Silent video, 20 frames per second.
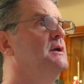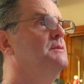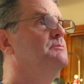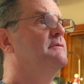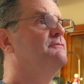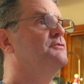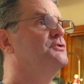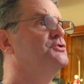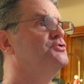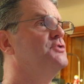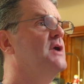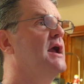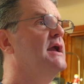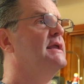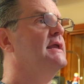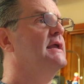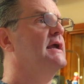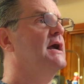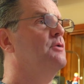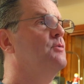But for
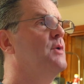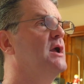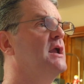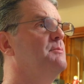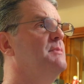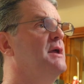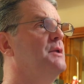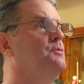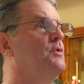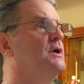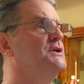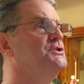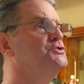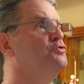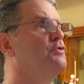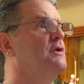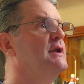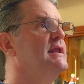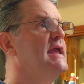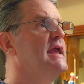tracking, I recommend
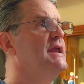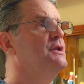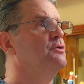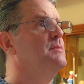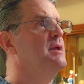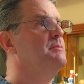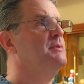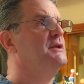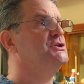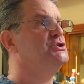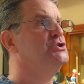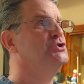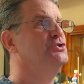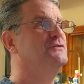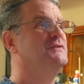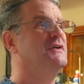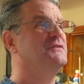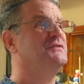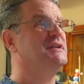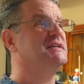128 or maybe
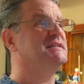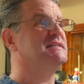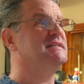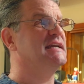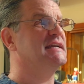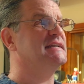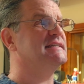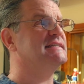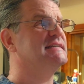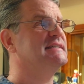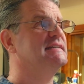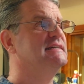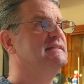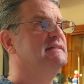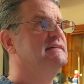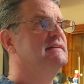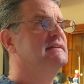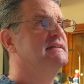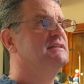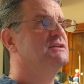256.
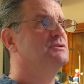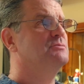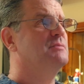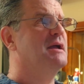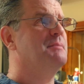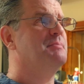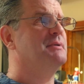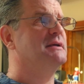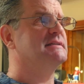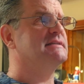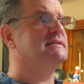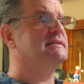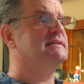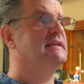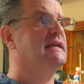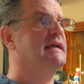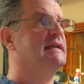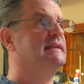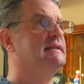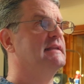There might be a
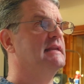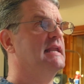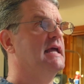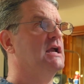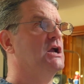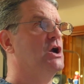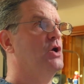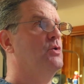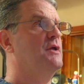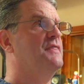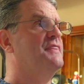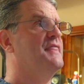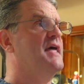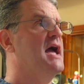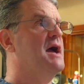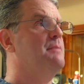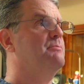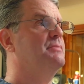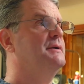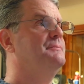slight little echo with
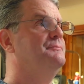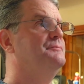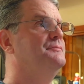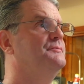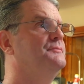that, but